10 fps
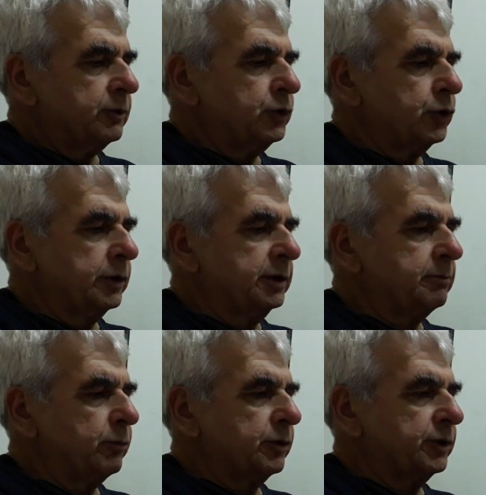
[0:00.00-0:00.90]

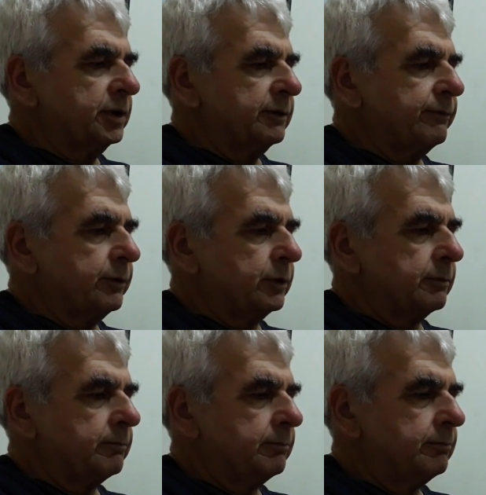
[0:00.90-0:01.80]
Joint motion
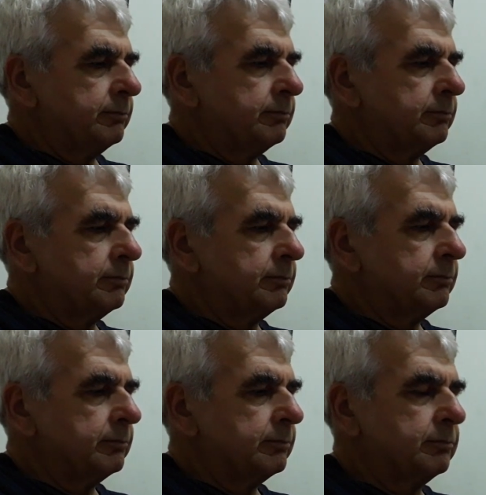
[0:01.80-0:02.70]
form.
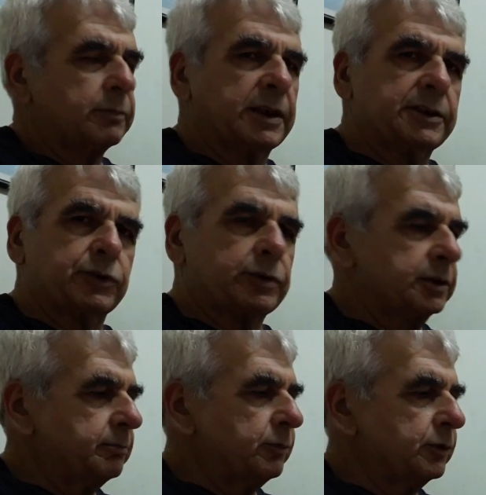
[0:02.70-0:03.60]
By
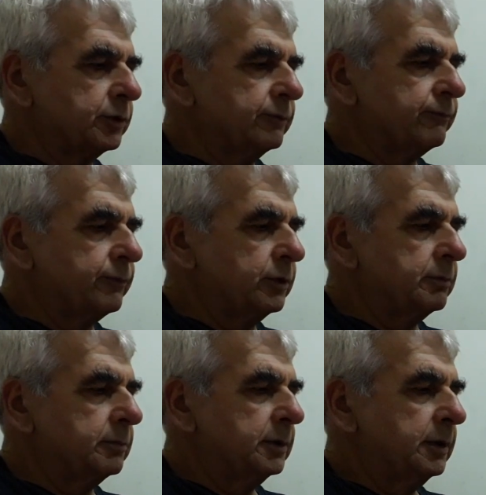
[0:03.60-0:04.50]
joint motion
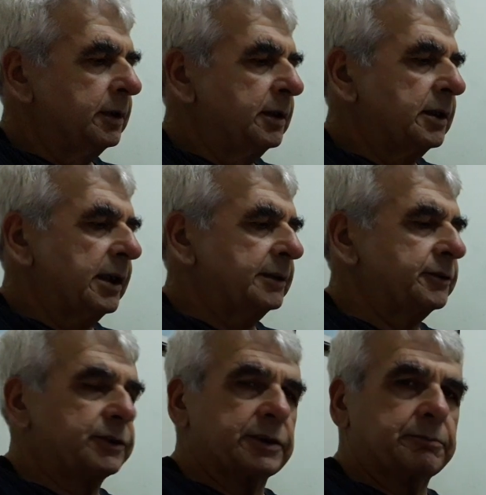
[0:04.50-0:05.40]
form,
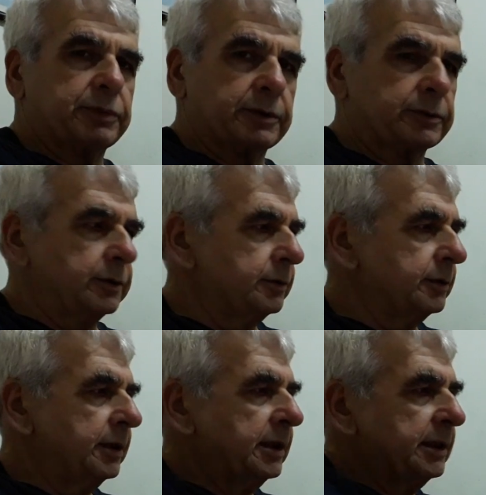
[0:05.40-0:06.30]
hydrogen
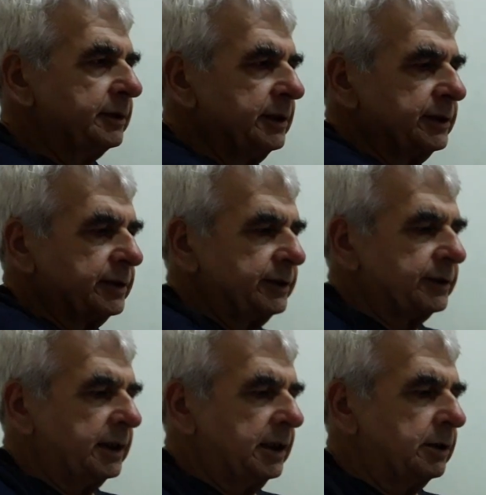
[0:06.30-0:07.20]
proton. And this
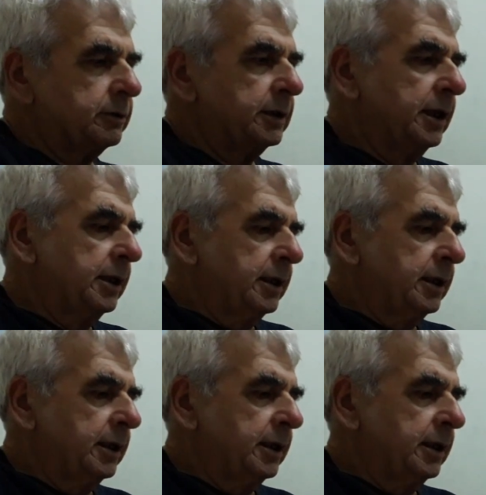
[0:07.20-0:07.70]
is our